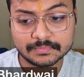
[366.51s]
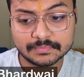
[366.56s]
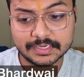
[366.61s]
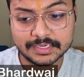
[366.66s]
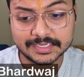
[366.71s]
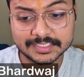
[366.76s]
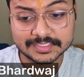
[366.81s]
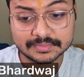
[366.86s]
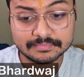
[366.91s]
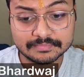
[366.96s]

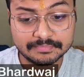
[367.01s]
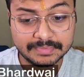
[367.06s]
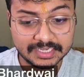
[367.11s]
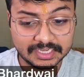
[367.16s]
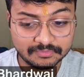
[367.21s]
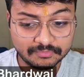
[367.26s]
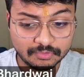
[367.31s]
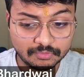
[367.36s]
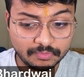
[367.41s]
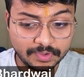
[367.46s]
it is better
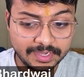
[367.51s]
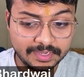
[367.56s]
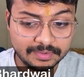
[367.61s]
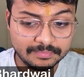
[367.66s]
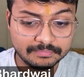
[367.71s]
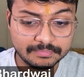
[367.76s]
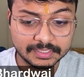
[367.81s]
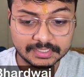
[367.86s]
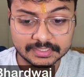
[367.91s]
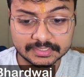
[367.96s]
for
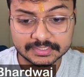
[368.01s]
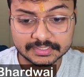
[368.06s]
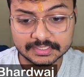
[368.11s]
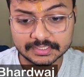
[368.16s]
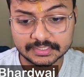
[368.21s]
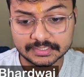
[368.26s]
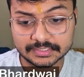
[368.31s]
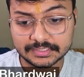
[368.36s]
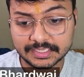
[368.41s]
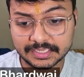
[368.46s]
white because
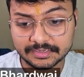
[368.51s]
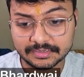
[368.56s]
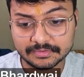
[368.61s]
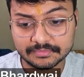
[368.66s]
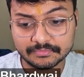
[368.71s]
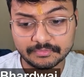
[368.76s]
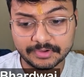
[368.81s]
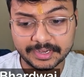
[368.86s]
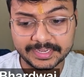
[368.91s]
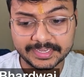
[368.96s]
then
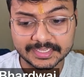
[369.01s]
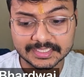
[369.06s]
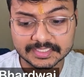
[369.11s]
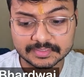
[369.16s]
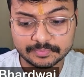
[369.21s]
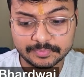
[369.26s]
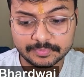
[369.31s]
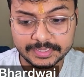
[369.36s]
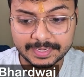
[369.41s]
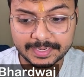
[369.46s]
white can
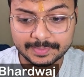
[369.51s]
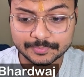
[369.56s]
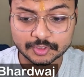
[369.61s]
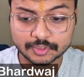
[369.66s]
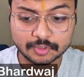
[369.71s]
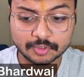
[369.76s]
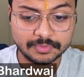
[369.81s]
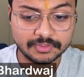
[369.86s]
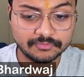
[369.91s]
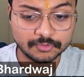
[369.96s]
simply capture
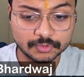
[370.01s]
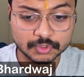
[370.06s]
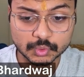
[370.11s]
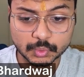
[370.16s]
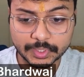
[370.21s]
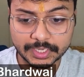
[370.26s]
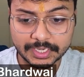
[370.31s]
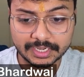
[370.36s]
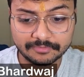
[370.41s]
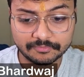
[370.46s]
on b4
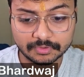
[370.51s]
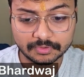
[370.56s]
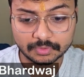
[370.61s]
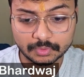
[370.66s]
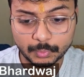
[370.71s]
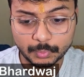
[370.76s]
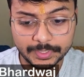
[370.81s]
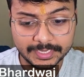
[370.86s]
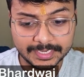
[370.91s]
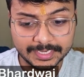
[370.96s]
square, and after
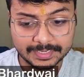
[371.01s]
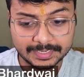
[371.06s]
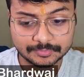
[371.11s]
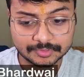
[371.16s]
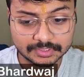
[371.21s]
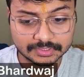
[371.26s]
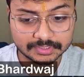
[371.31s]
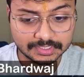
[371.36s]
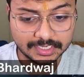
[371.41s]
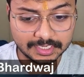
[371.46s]
queen
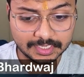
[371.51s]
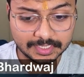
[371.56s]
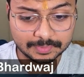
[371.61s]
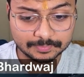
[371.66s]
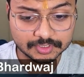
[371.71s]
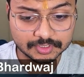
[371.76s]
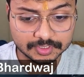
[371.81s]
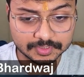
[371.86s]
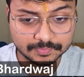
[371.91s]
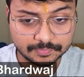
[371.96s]
captures, knight
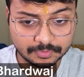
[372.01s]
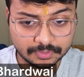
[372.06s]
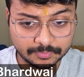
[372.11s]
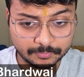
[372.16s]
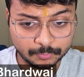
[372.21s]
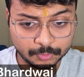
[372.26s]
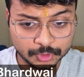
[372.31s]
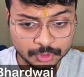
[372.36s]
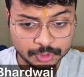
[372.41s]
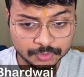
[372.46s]
captures, pawn
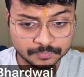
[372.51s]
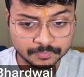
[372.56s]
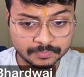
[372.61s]
push.